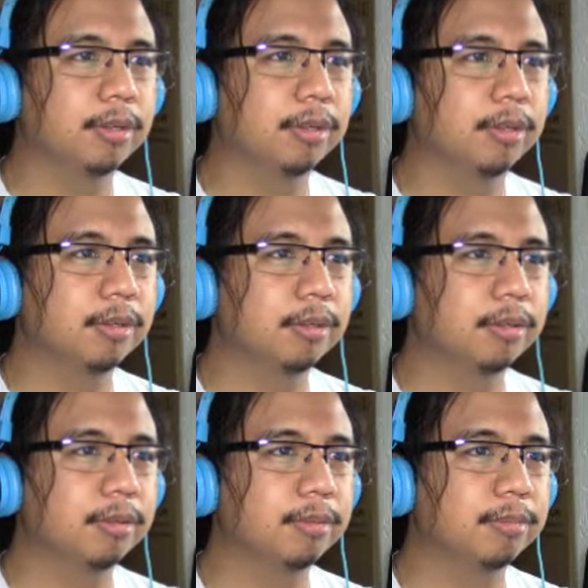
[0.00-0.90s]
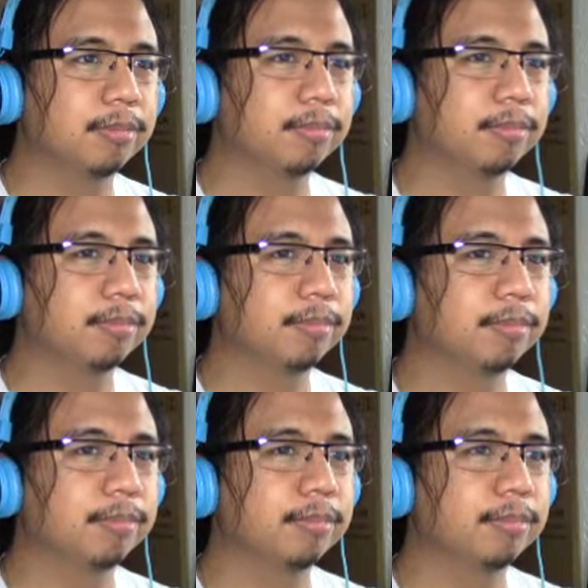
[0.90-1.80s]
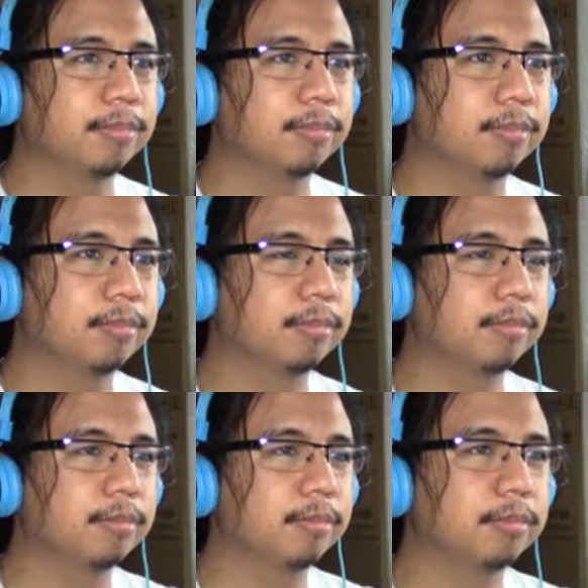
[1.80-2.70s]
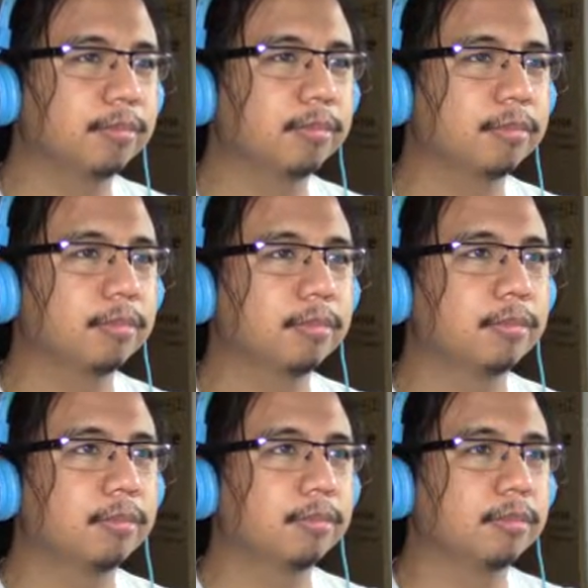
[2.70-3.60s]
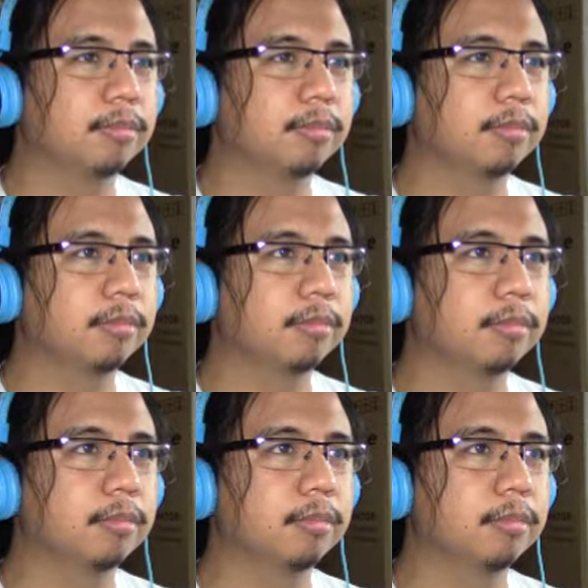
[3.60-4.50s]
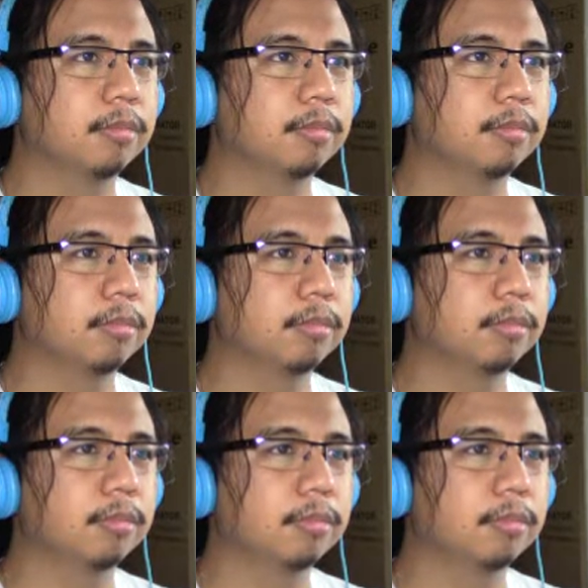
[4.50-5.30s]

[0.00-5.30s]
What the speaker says: No one is speaking in this clip.